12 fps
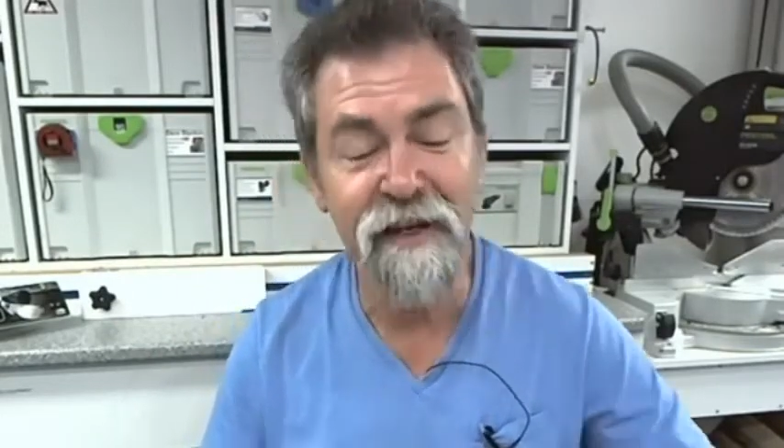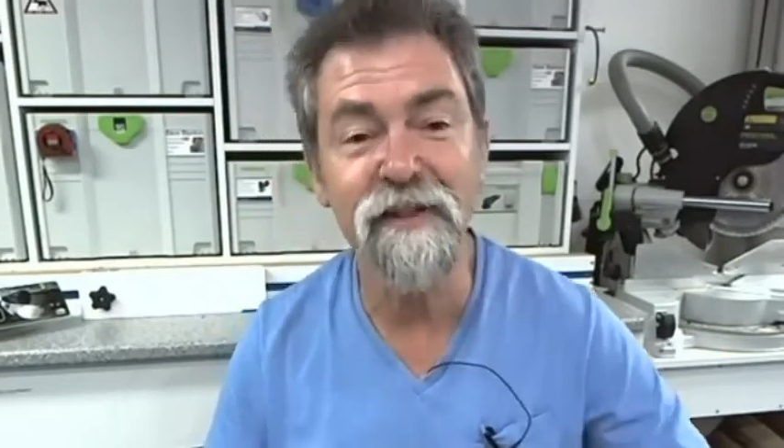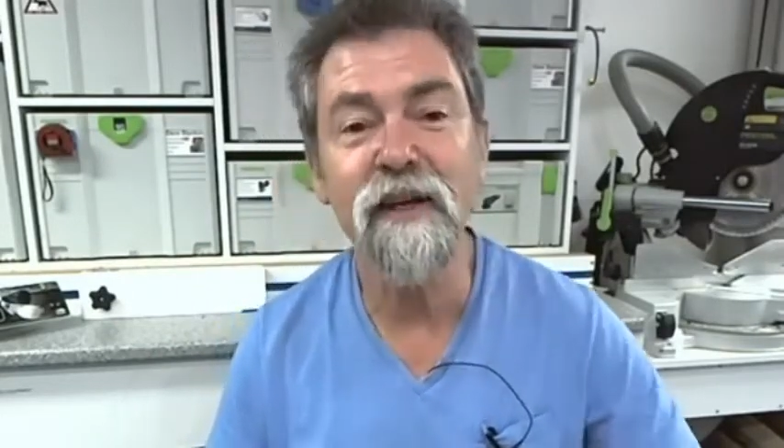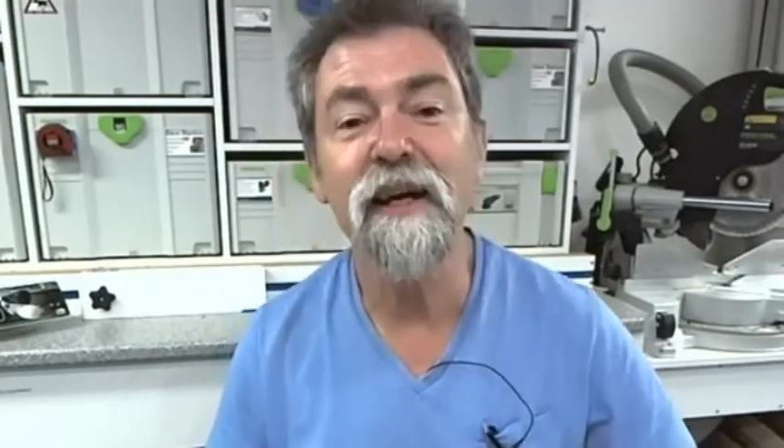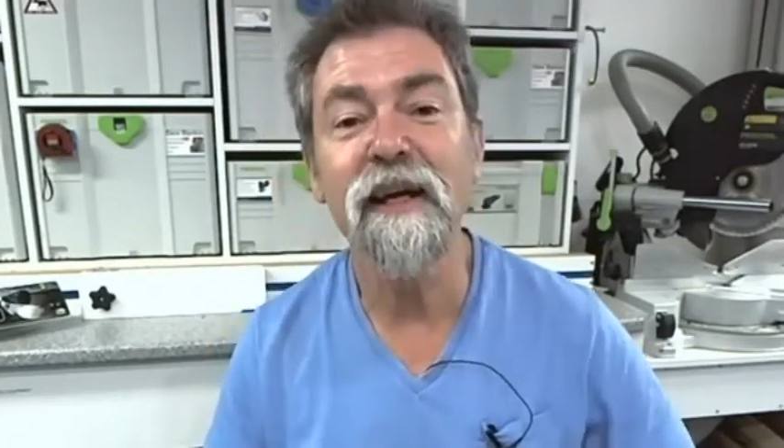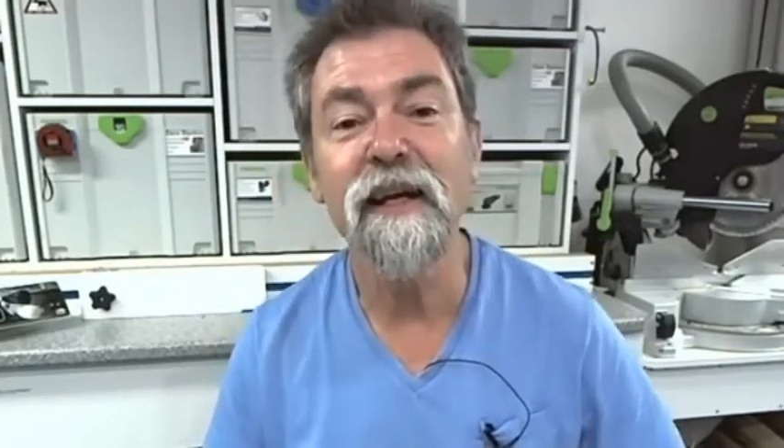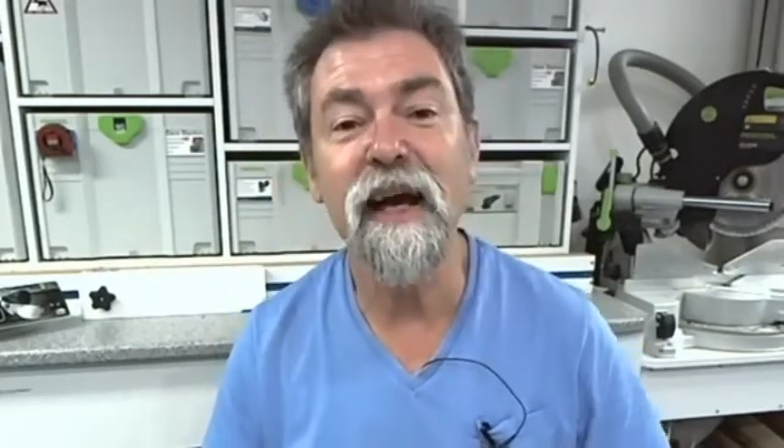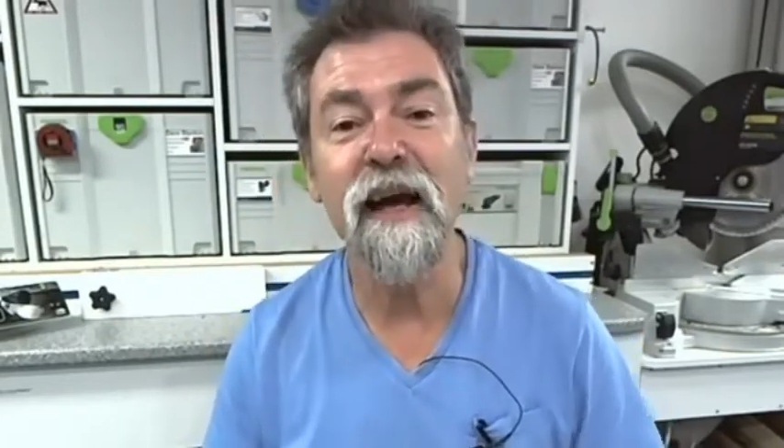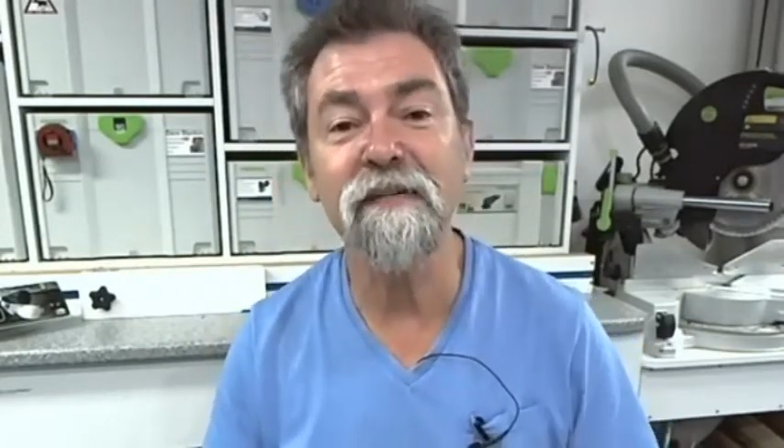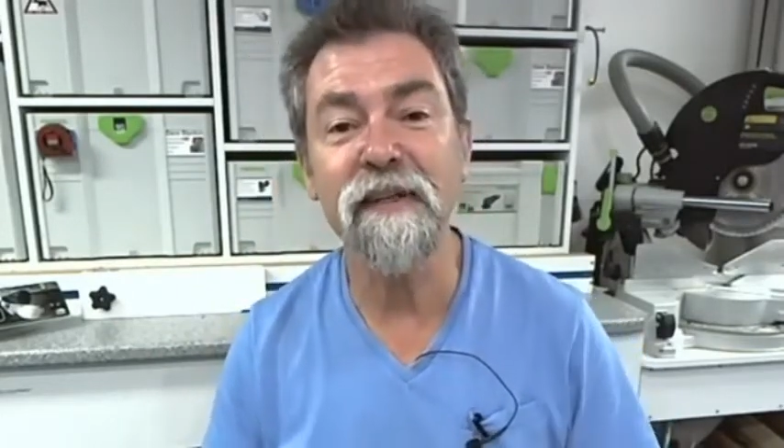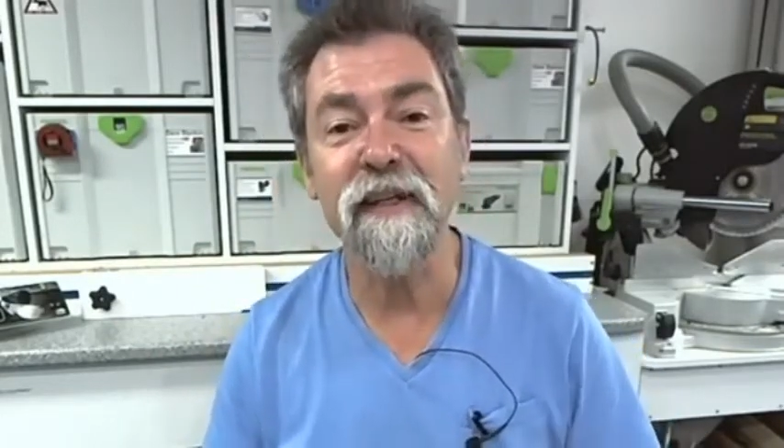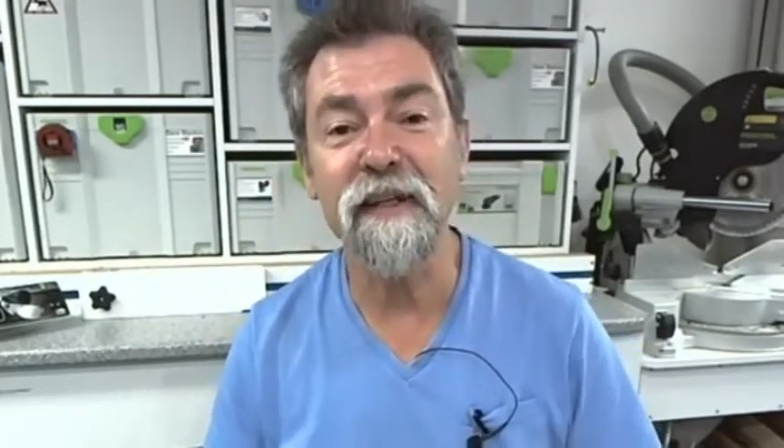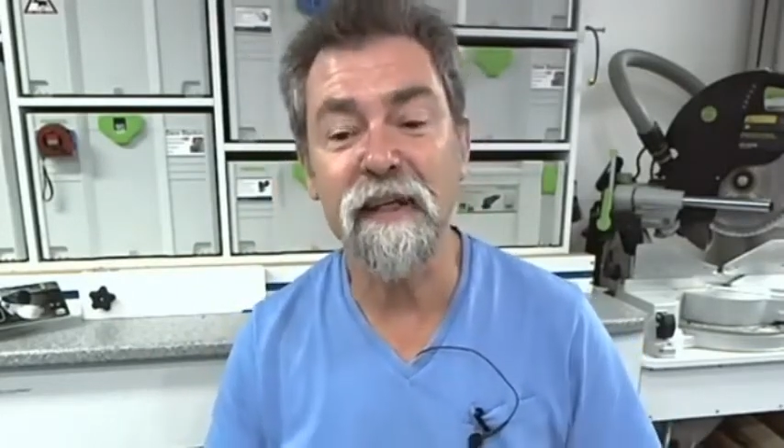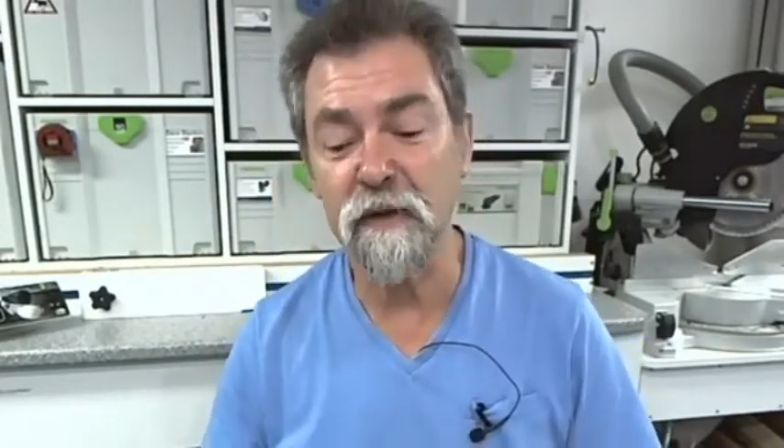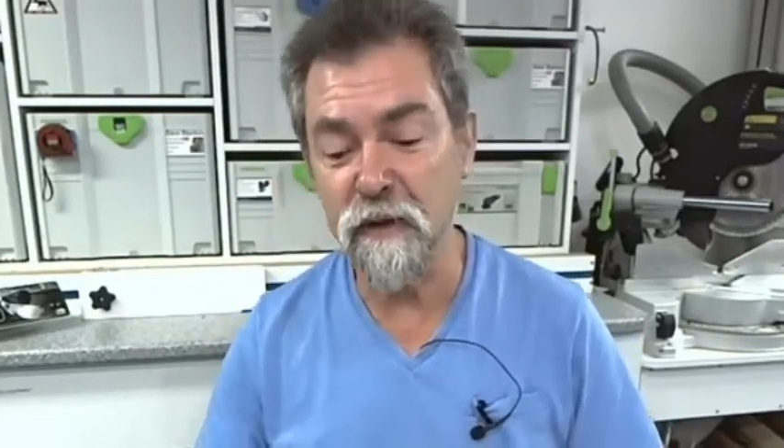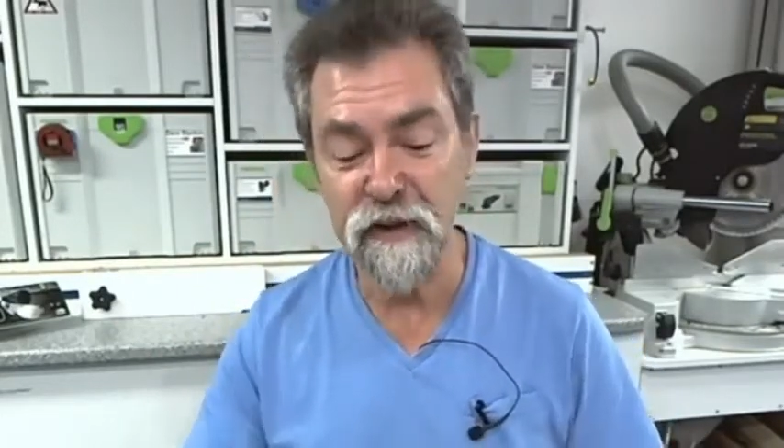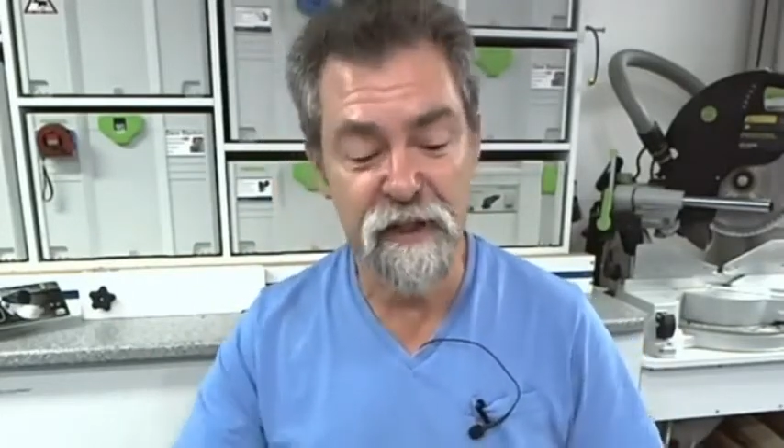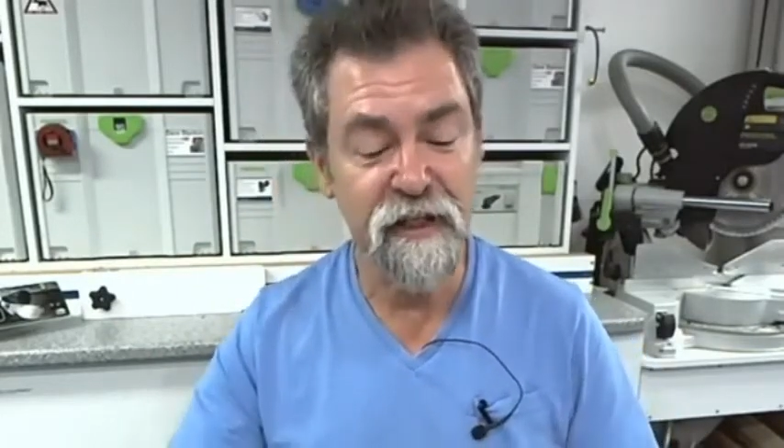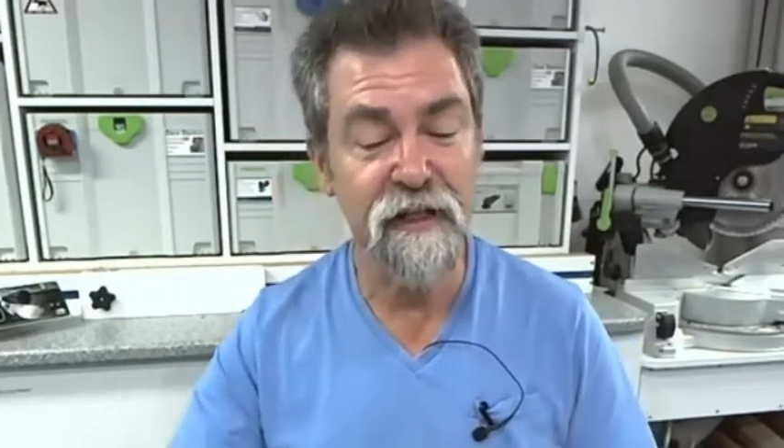and carving again,